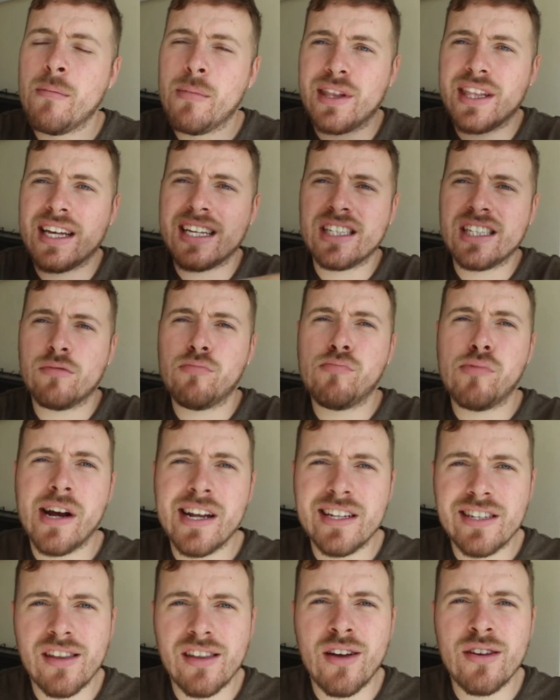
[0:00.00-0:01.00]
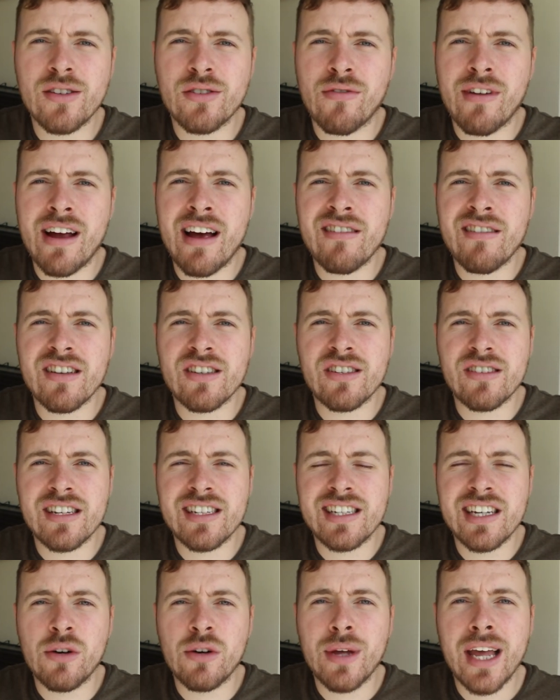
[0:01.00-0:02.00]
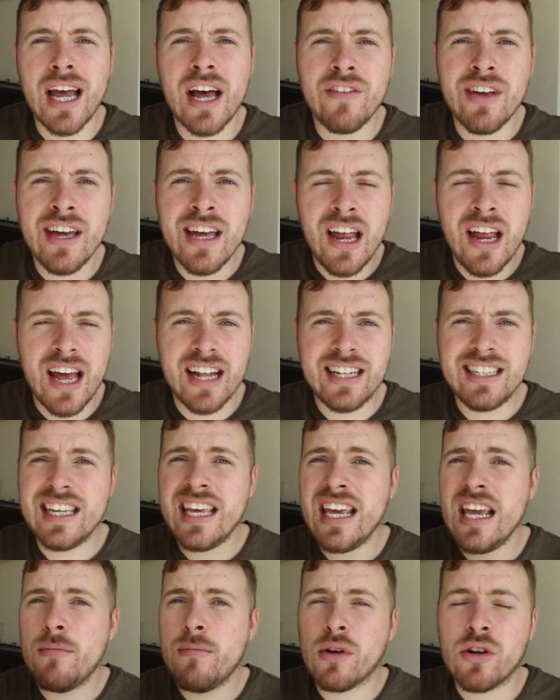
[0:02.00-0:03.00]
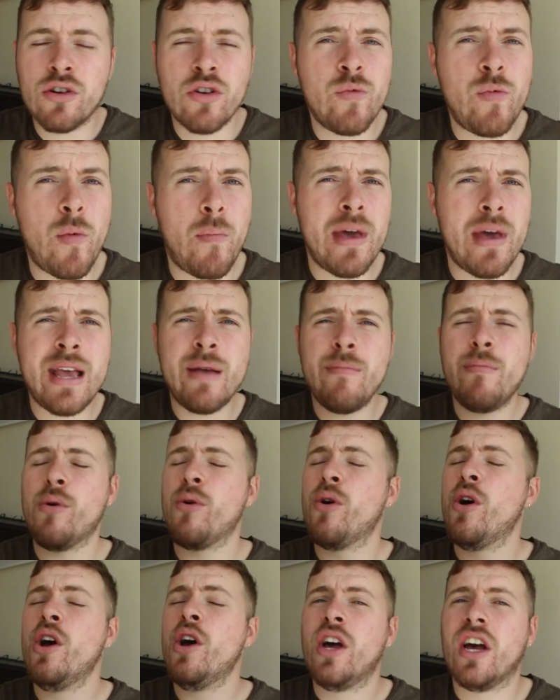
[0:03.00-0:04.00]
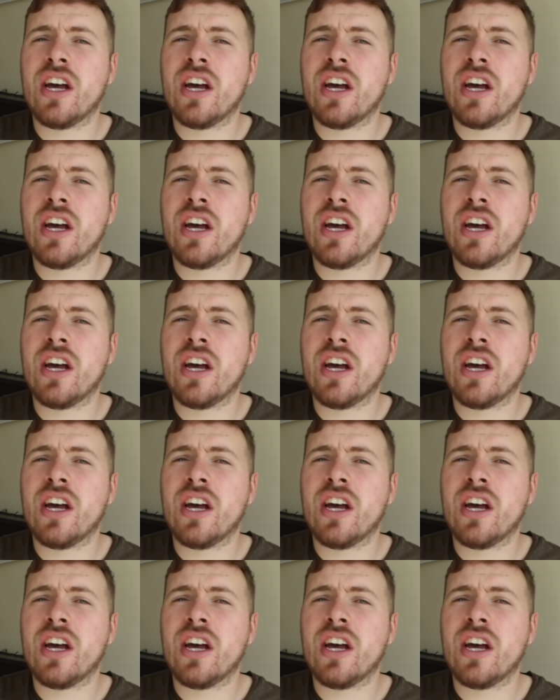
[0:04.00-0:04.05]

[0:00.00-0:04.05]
but that spreads to those around us until we have a team, a group of people,